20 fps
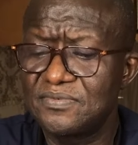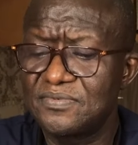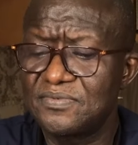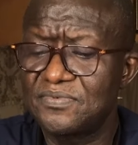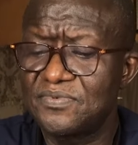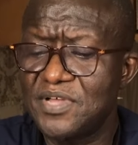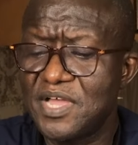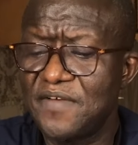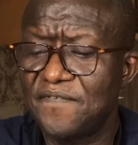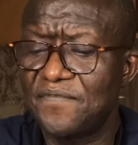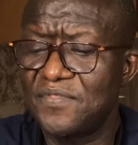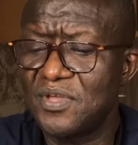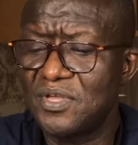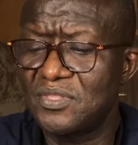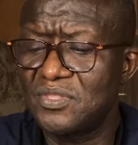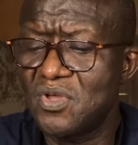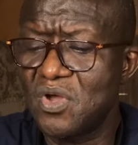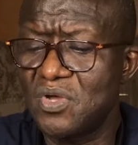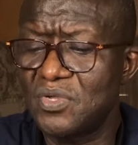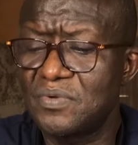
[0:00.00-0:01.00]
we have
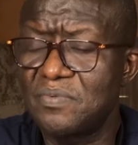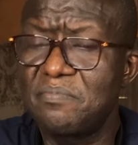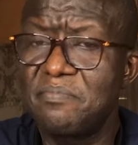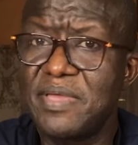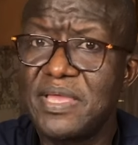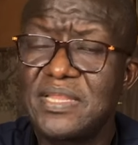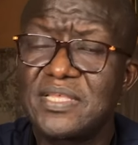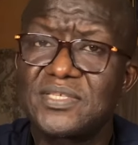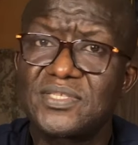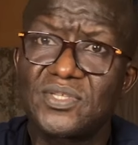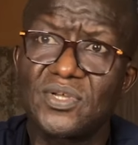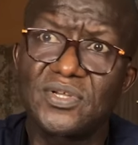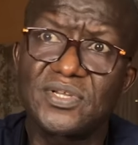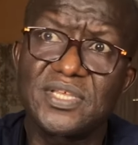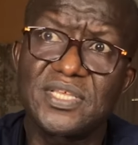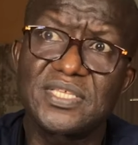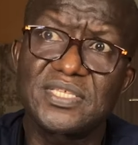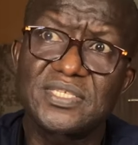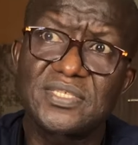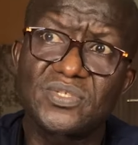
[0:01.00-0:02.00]
not done many
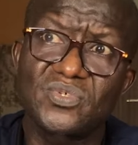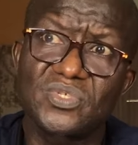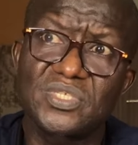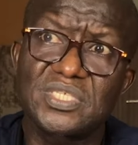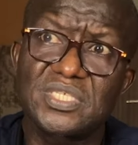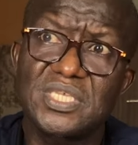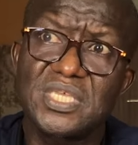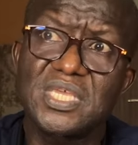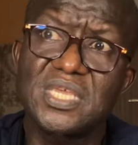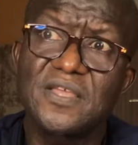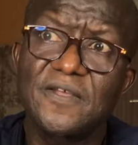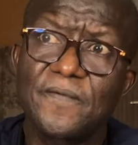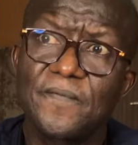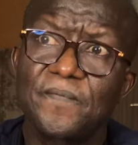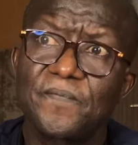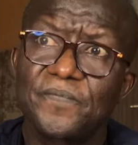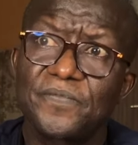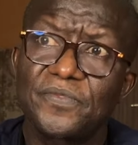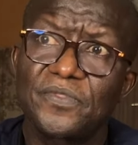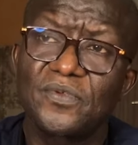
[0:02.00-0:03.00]
studies to see
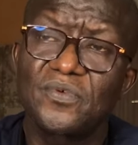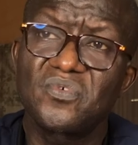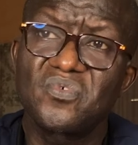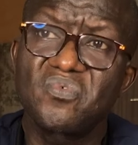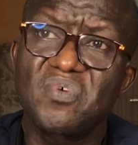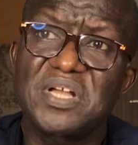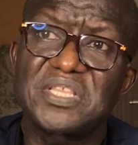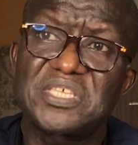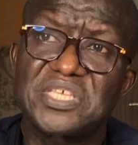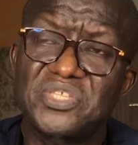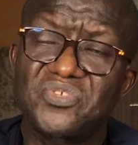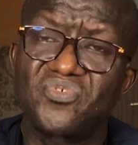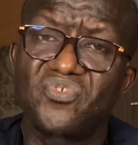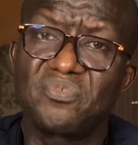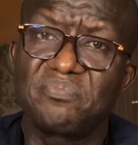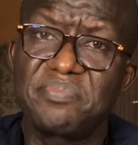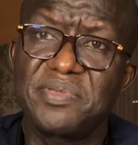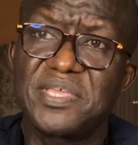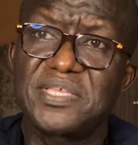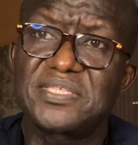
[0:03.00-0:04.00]
what it will
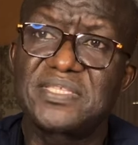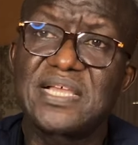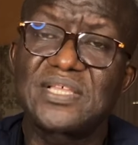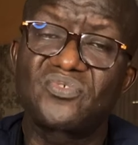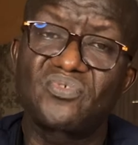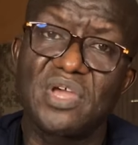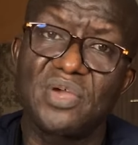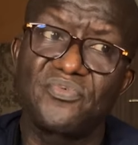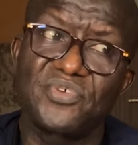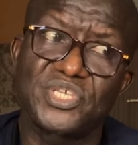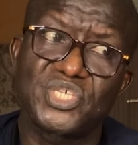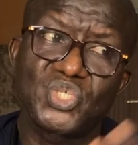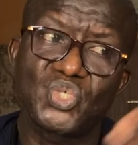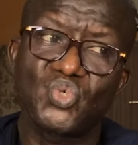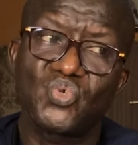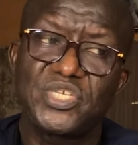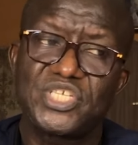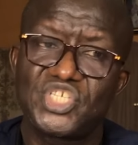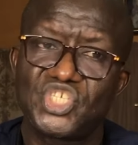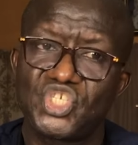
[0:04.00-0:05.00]
be. That's why we
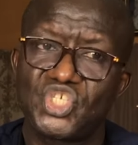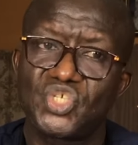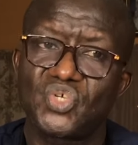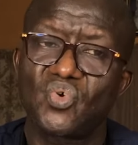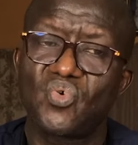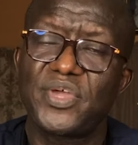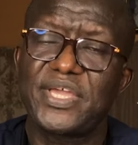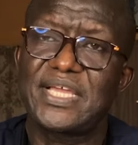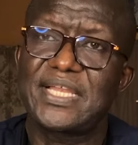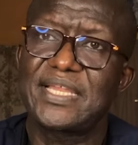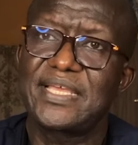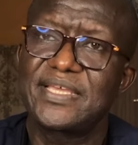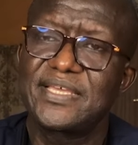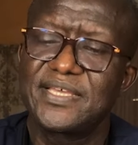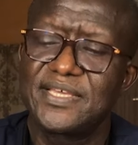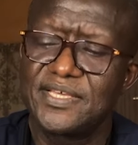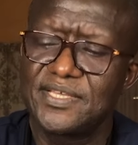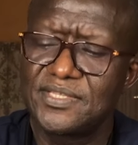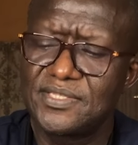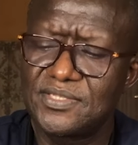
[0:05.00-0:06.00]
switch quickly
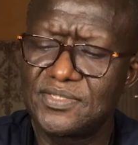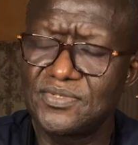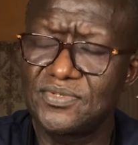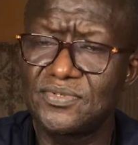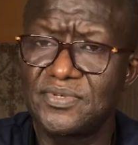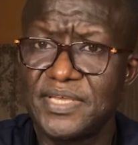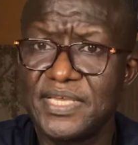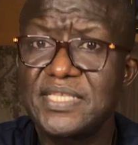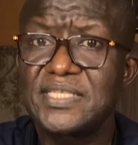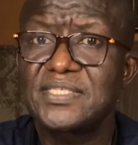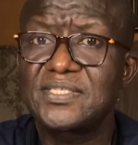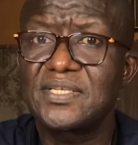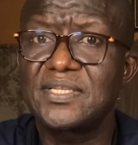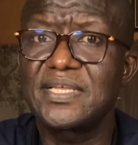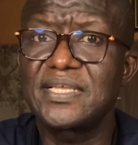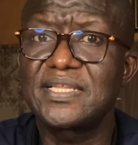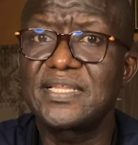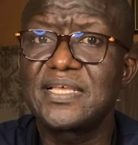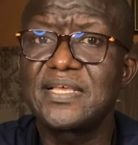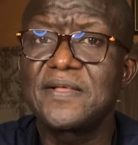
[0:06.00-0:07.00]
to
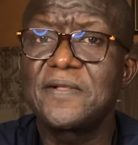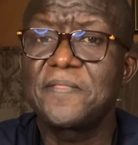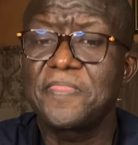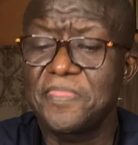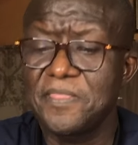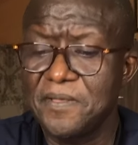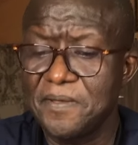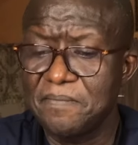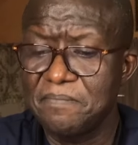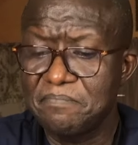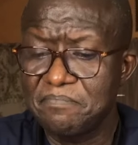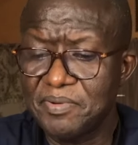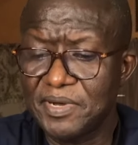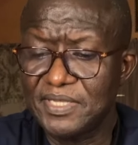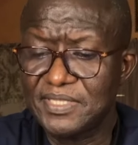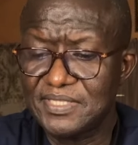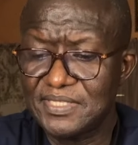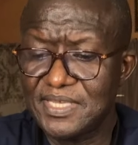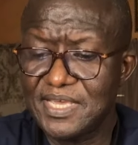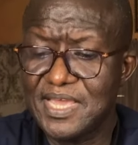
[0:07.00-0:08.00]
insulin.
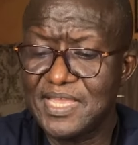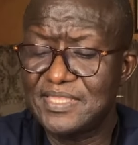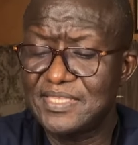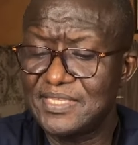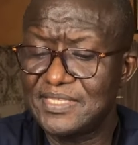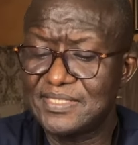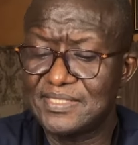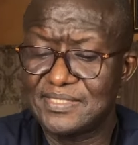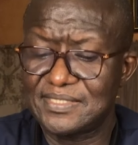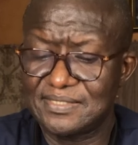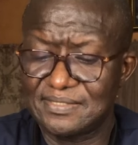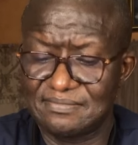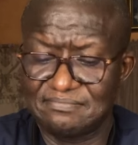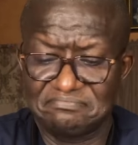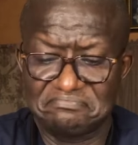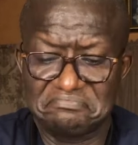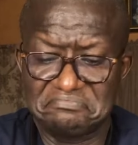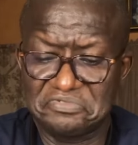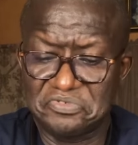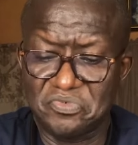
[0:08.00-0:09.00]
But it is
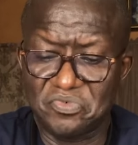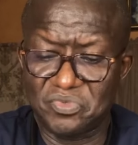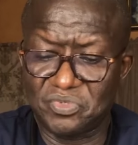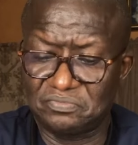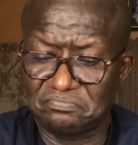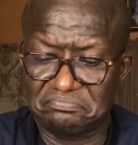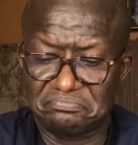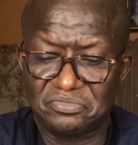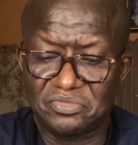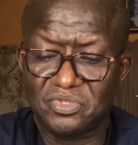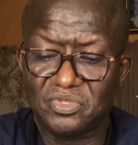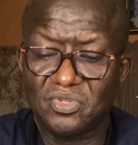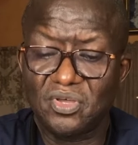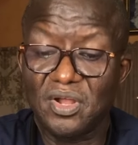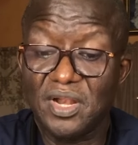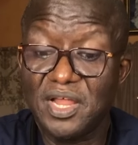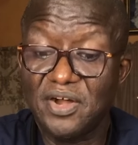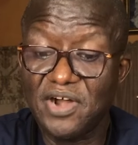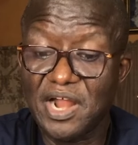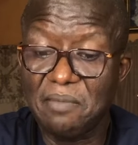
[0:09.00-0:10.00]

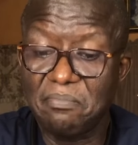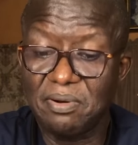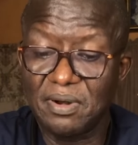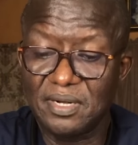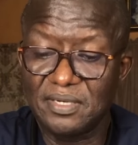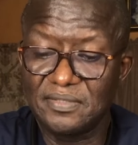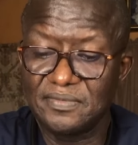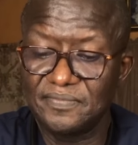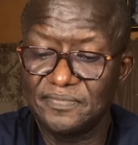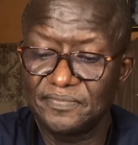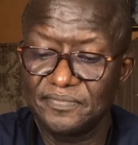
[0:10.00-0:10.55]
tolerable,